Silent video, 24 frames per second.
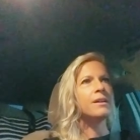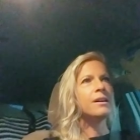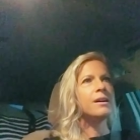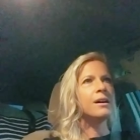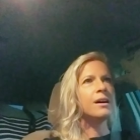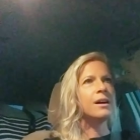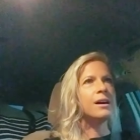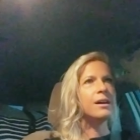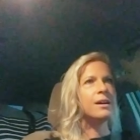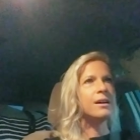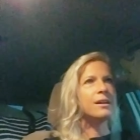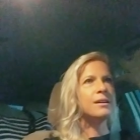
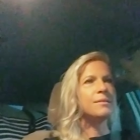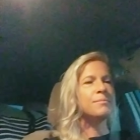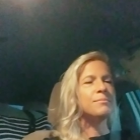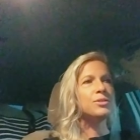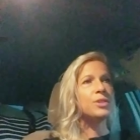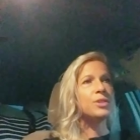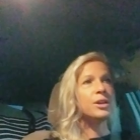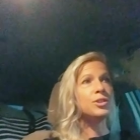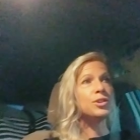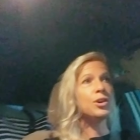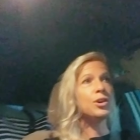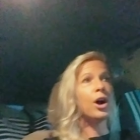um,
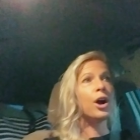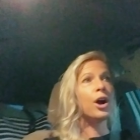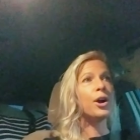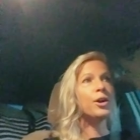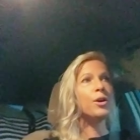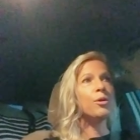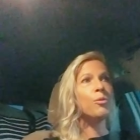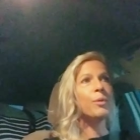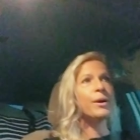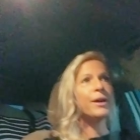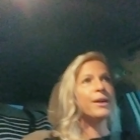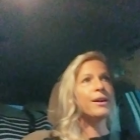that
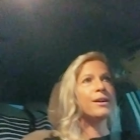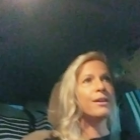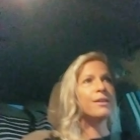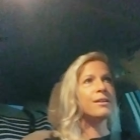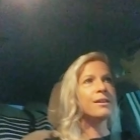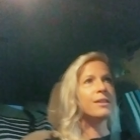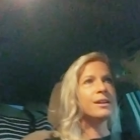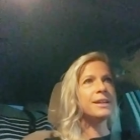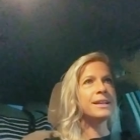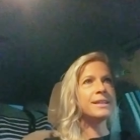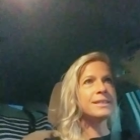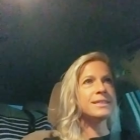aren't
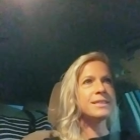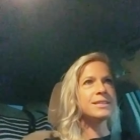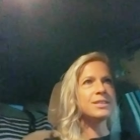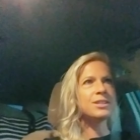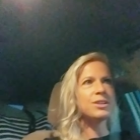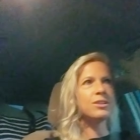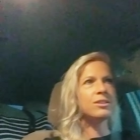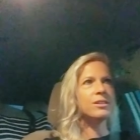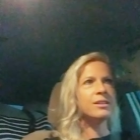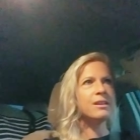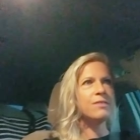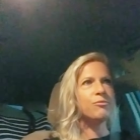aware
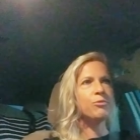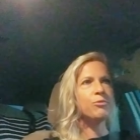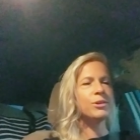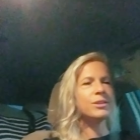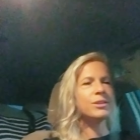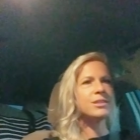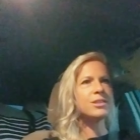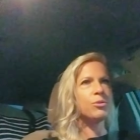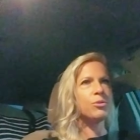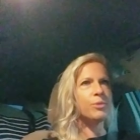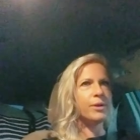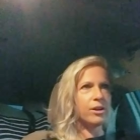necessarily of
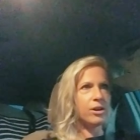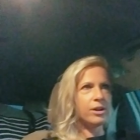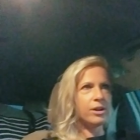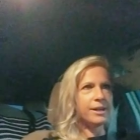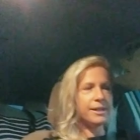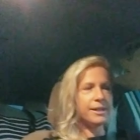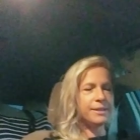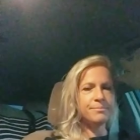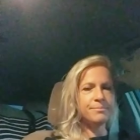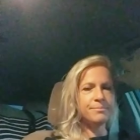what's going on